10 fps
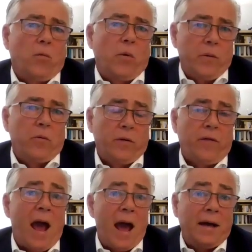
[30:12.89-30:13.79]
we
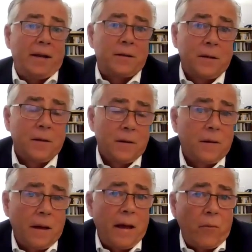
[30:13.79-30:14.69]

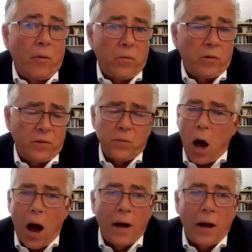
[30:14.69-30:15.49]
would have